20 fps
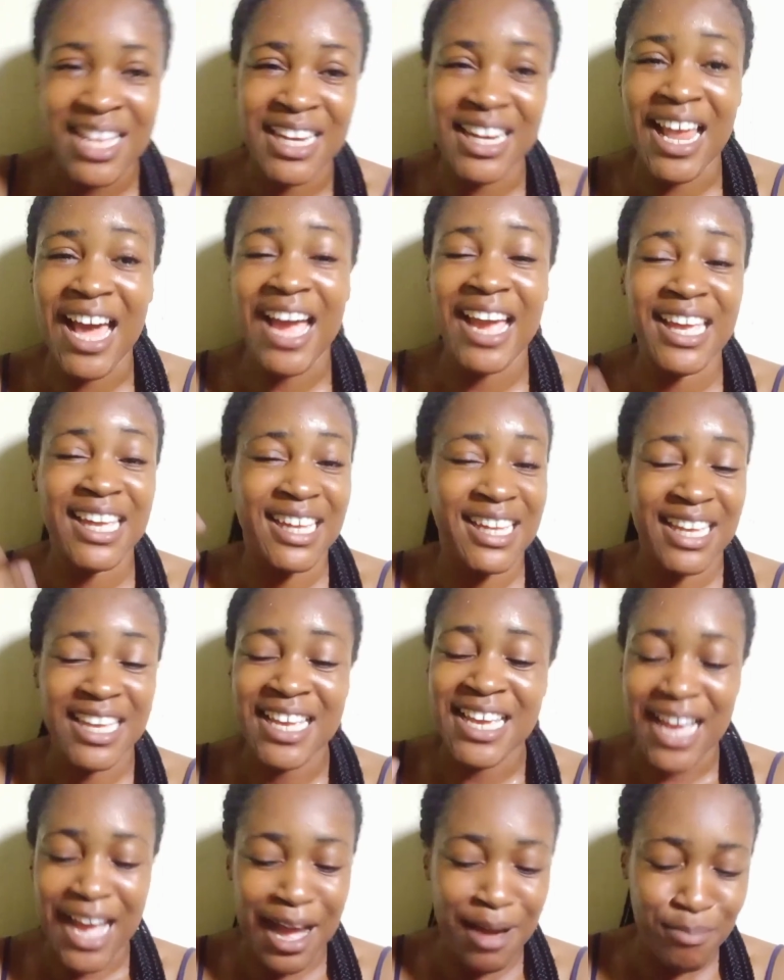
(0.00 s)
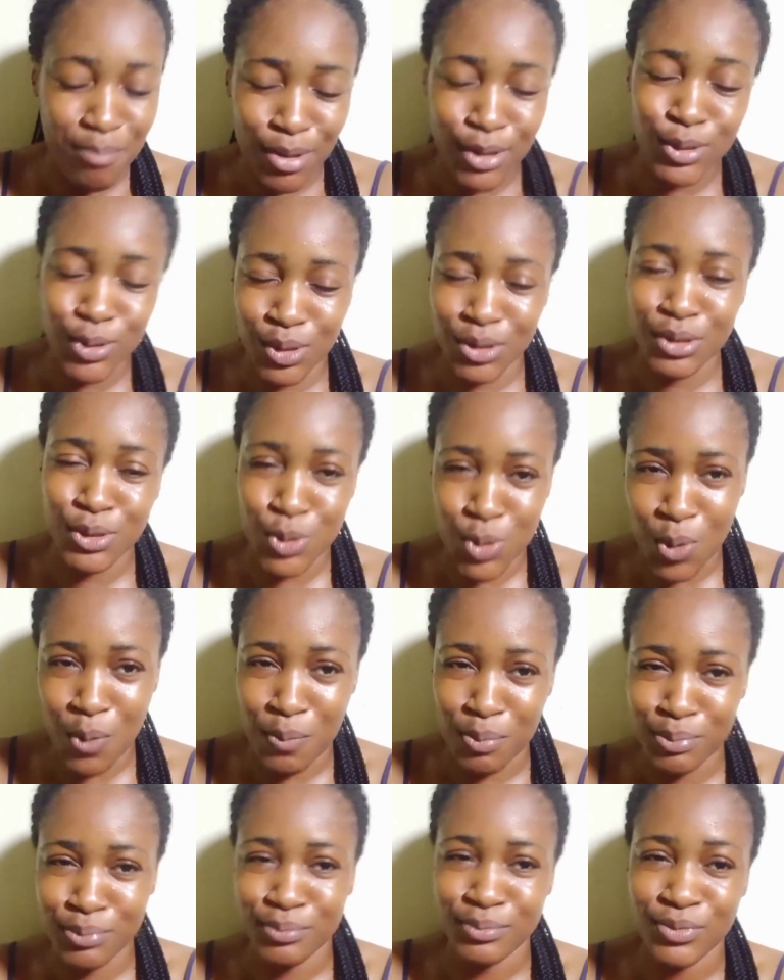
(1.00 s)
Like, I'm measuring
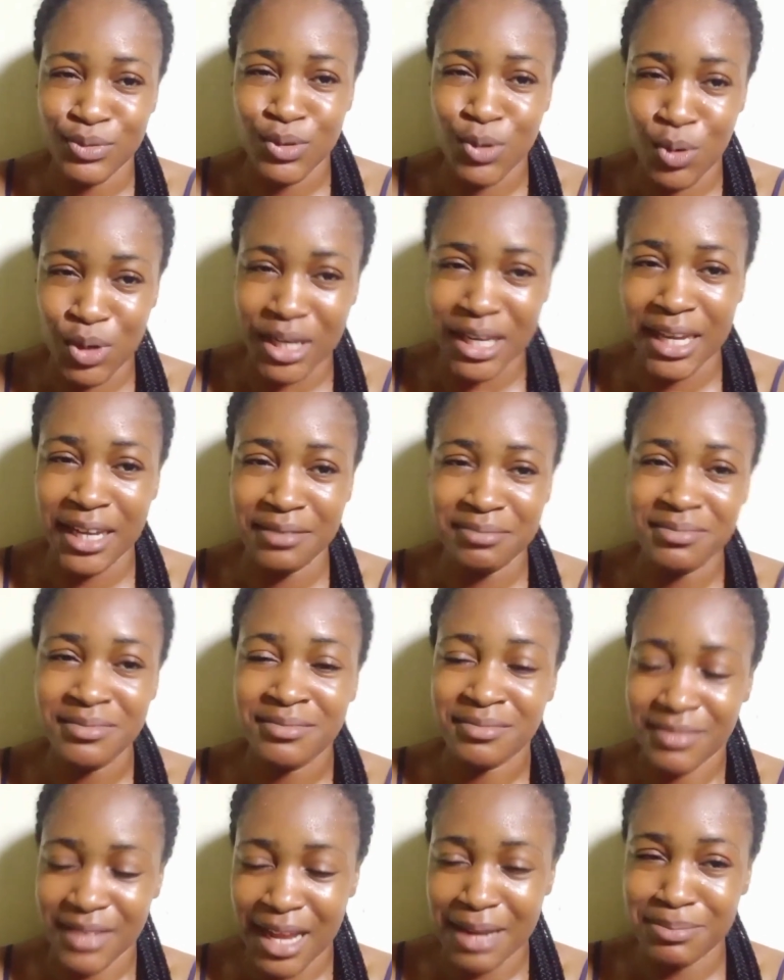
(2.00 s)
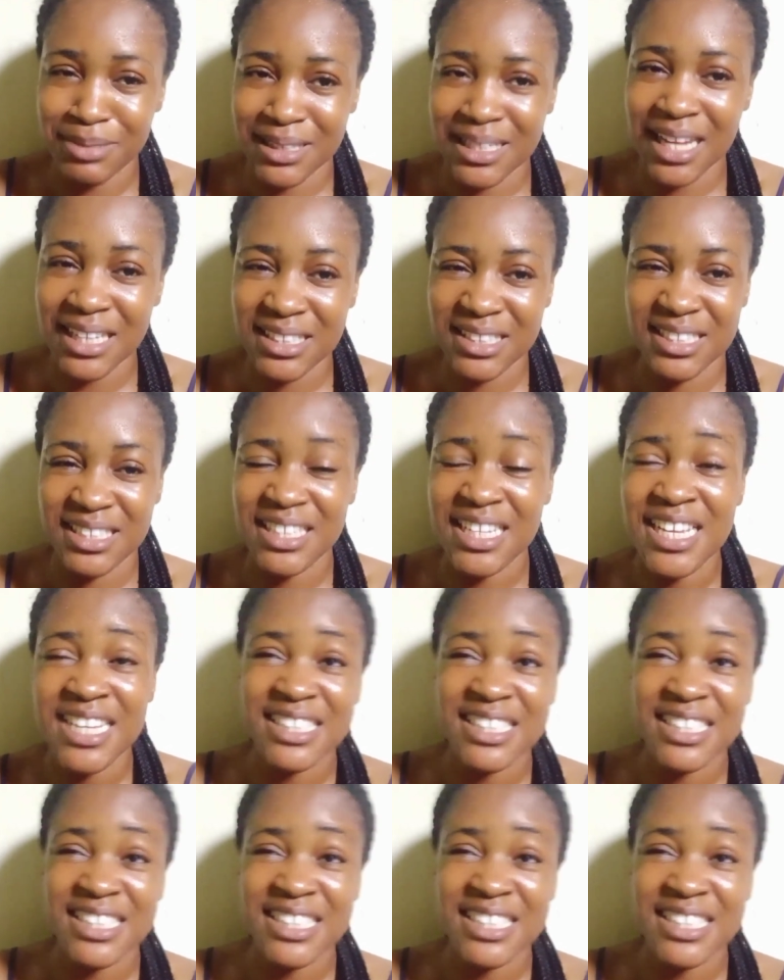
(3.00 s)
up. Okay, I'm starting.